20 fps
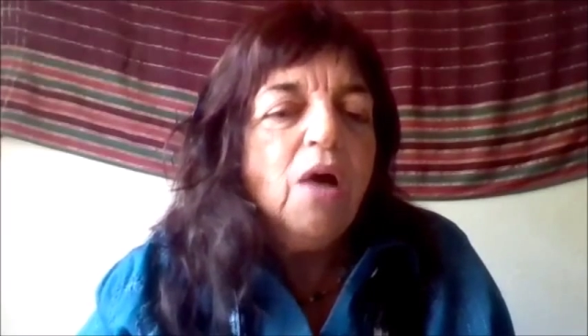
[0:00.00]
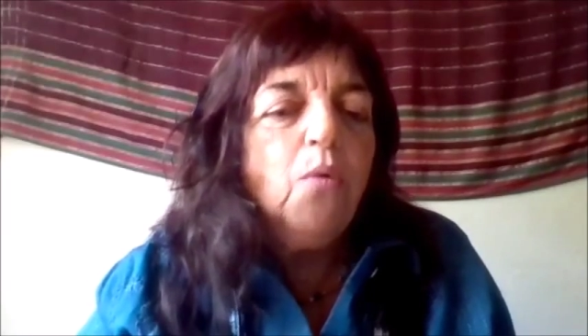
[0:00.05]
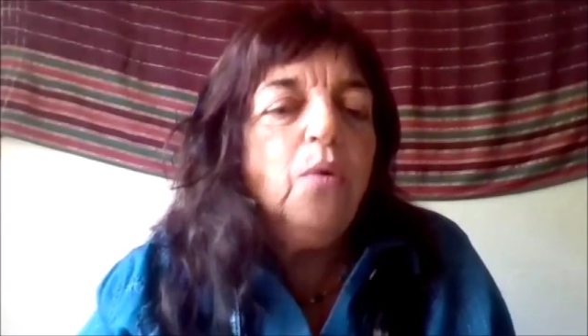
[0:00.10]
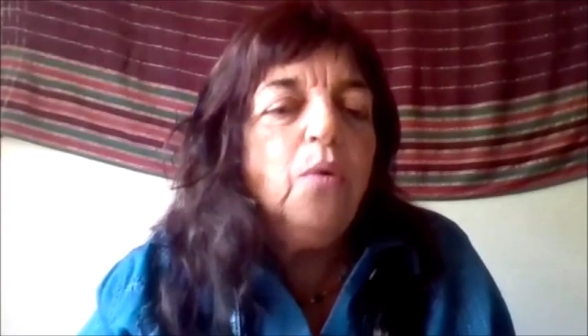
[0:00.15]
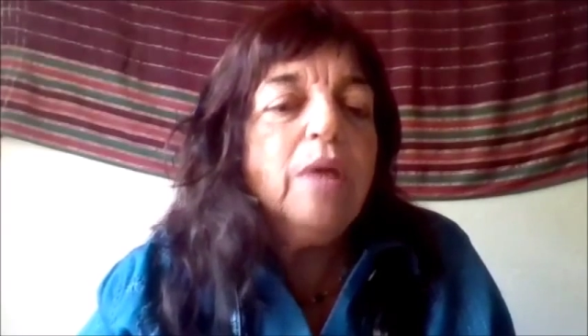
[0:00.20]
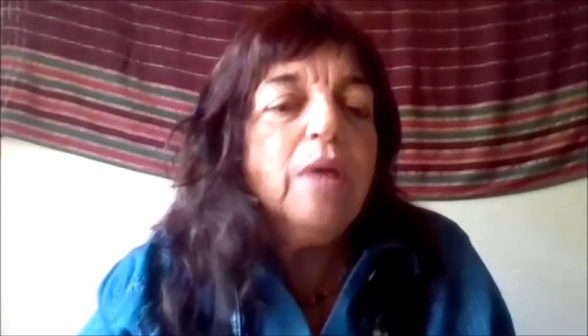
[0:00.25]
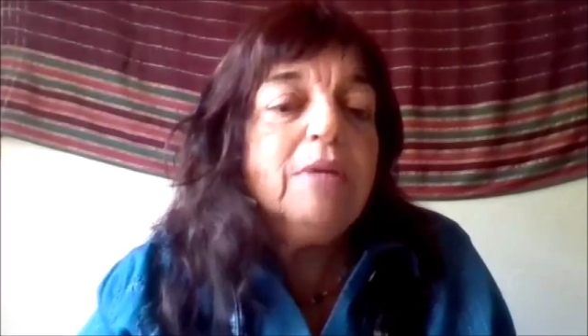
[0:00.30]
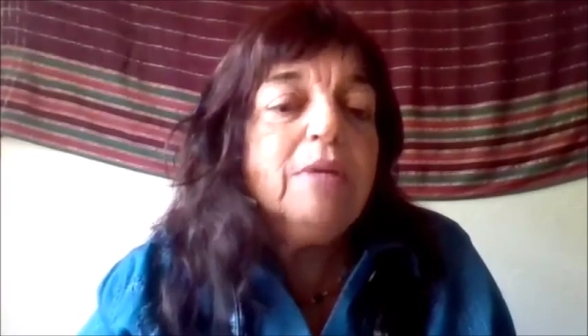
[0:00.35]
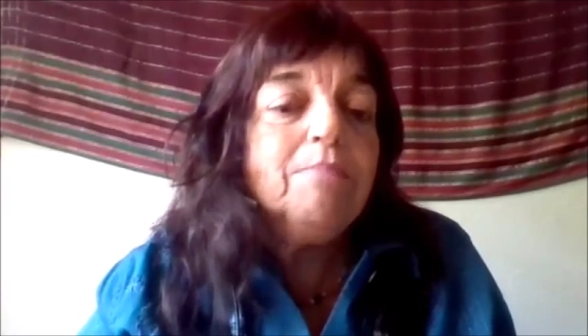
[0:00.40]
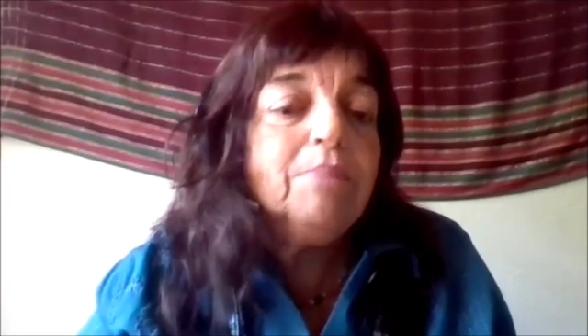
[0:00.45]

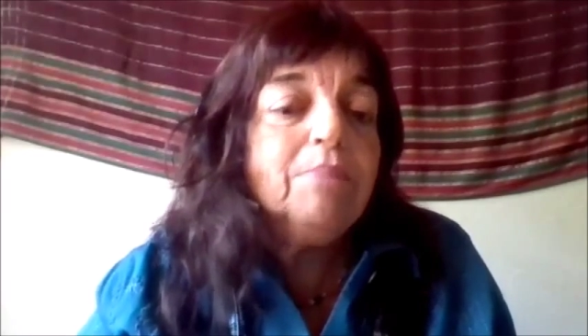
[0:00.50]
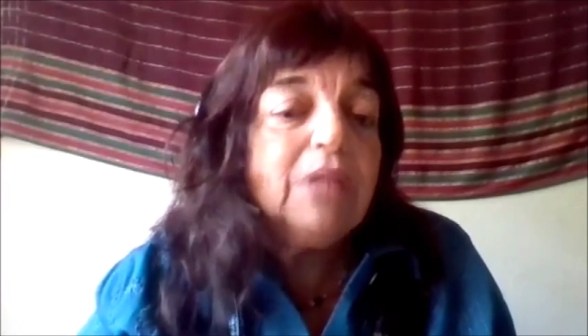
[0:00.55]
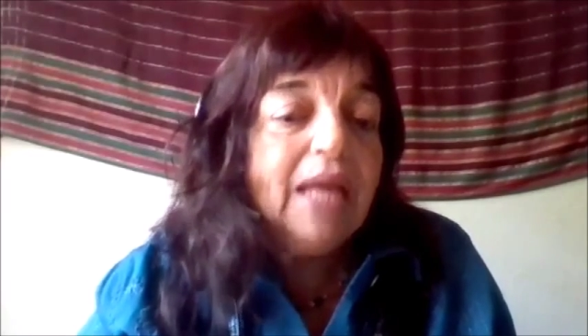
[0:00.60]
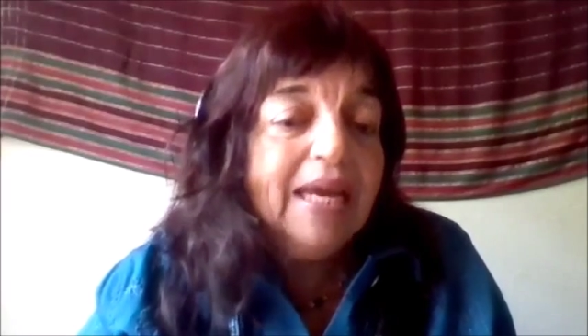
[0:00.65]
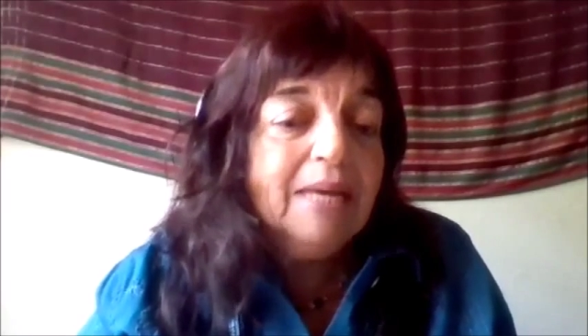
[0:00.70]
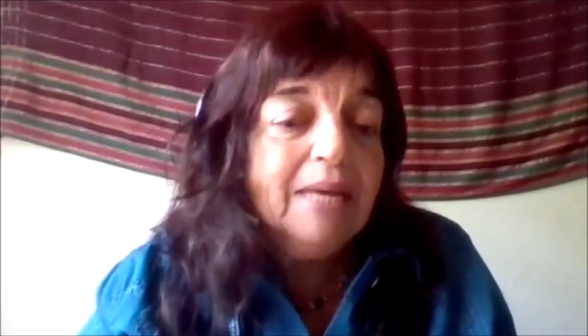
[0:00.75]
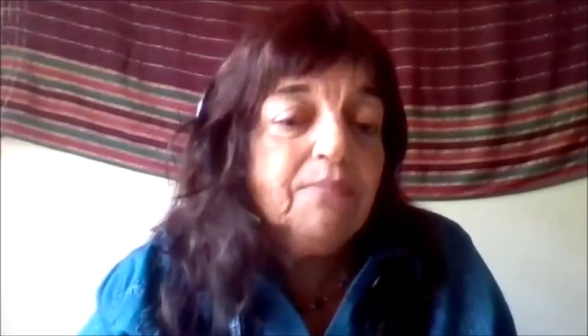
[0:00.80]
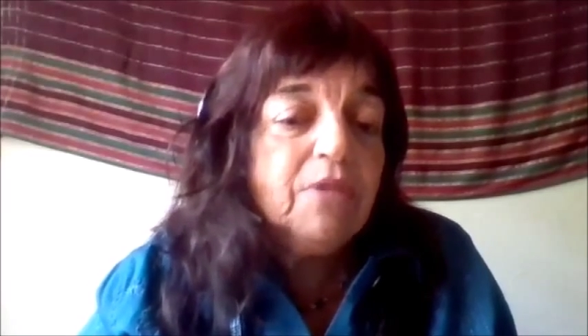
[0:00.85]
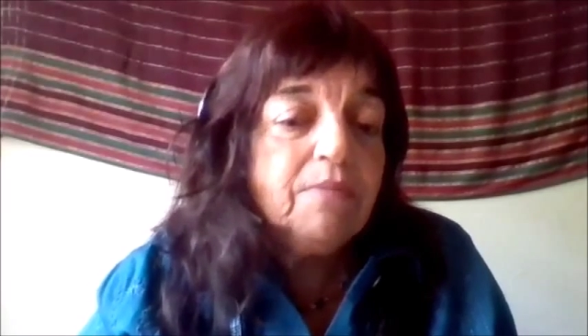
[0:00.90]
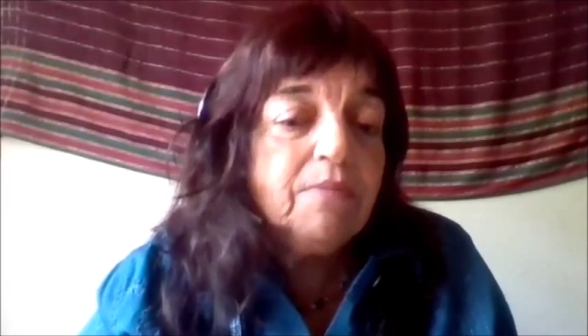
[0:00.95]
Women
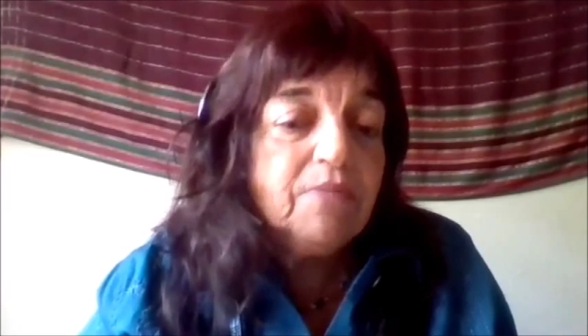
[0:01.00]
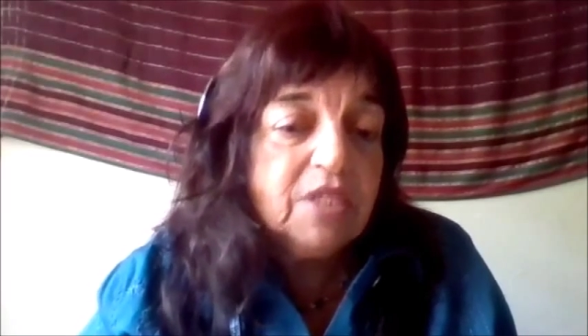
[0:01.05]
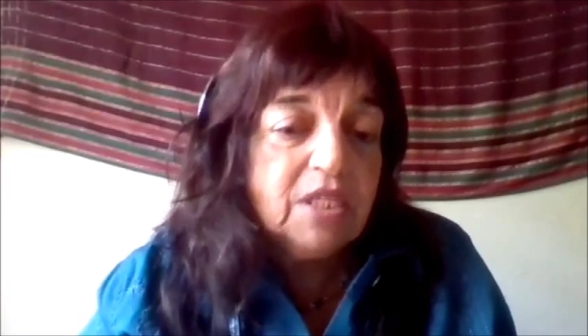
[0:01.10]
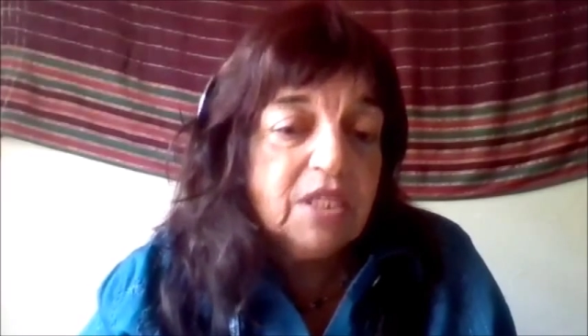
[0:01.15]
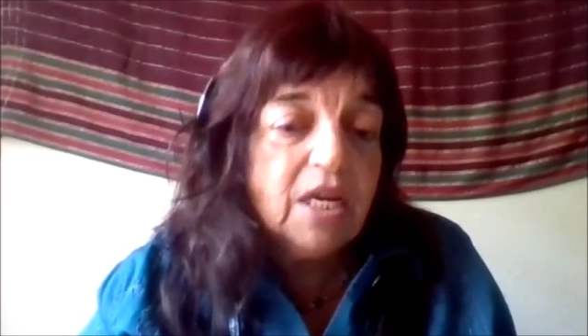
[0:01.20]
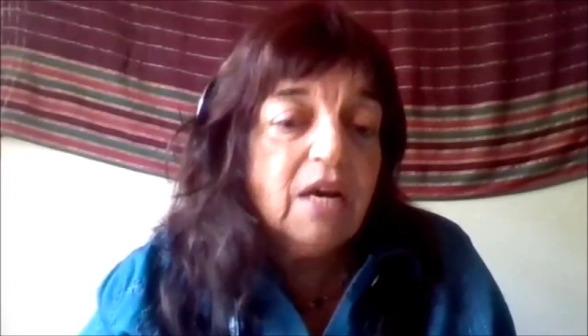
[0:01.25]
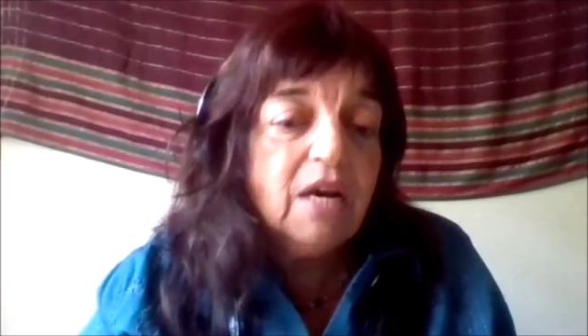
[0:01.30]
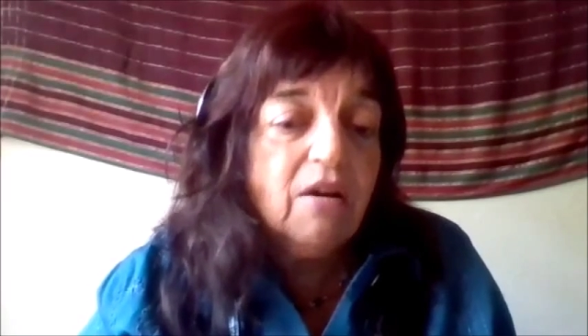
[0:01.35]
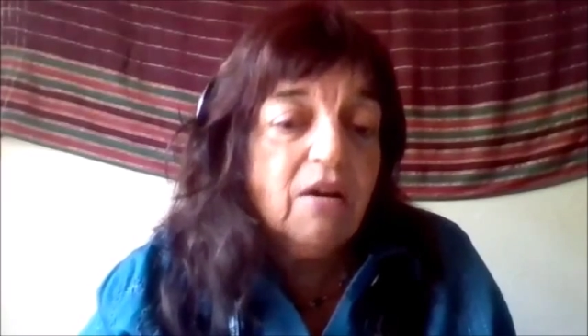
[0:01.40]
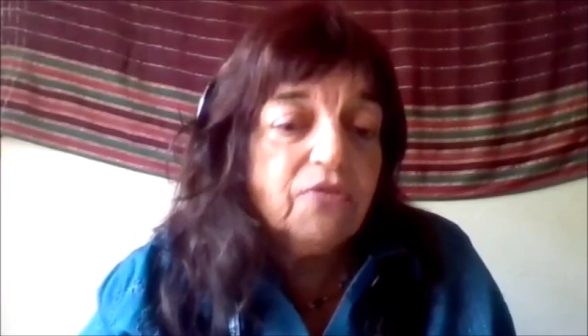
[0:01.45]
blame
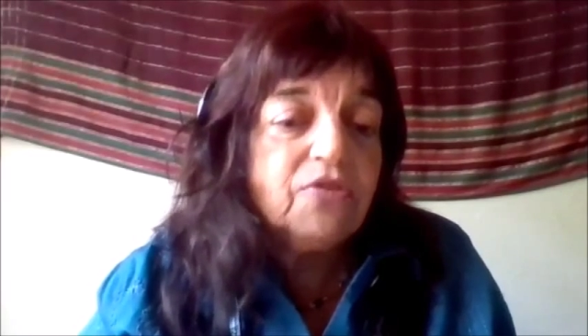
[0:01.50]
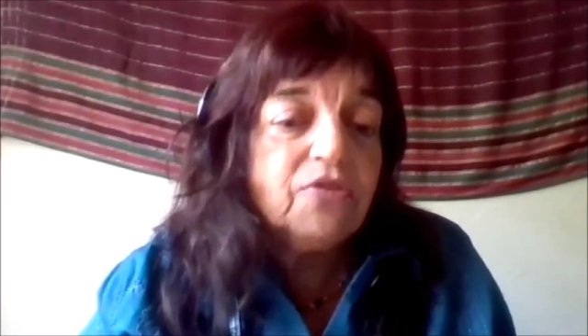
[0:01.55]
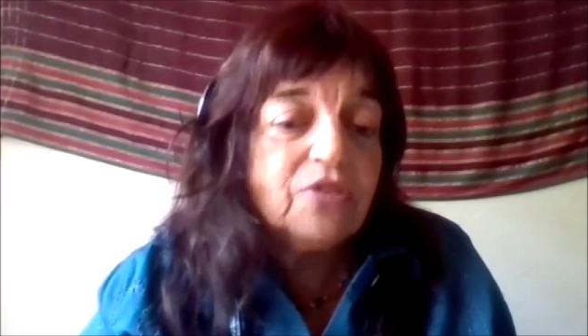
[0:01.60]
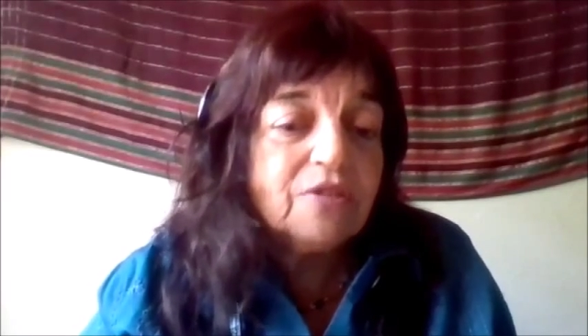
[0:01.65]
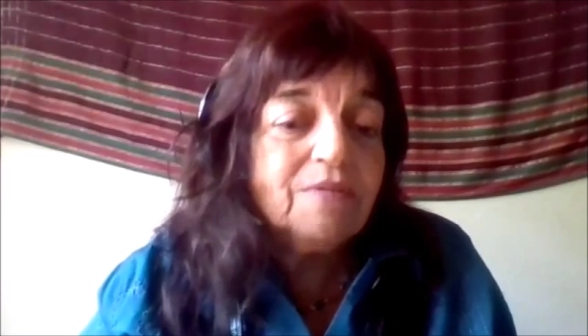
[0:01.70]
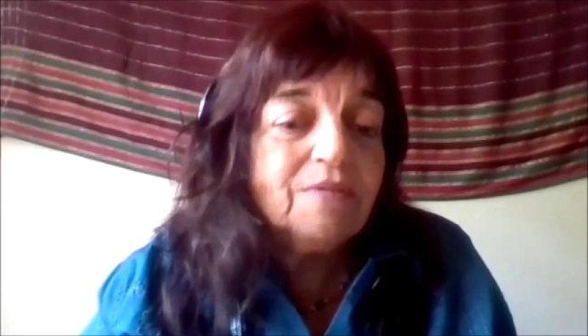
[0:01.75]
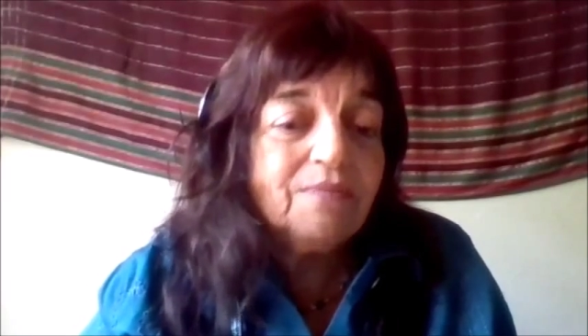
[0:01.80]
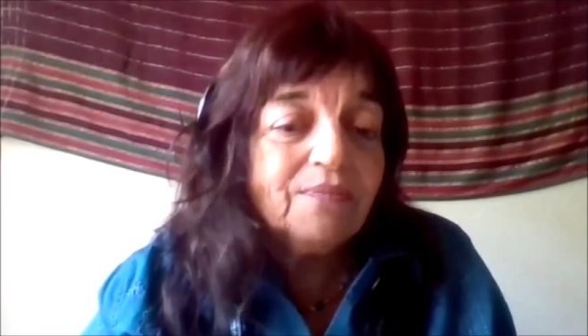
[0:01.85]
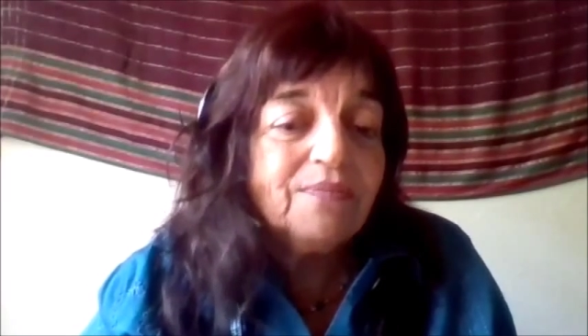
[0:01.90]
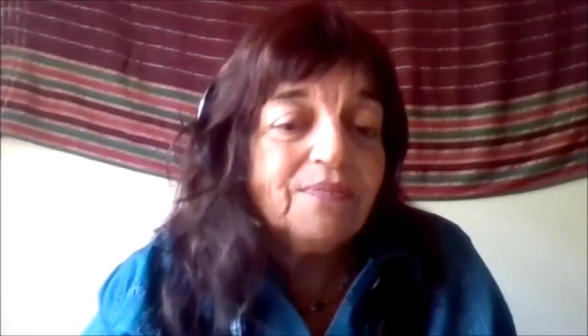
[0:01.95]

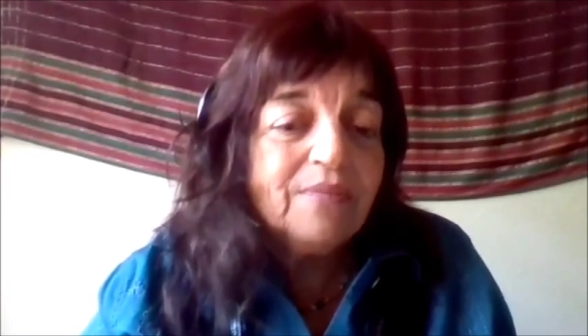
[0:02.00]
themselves.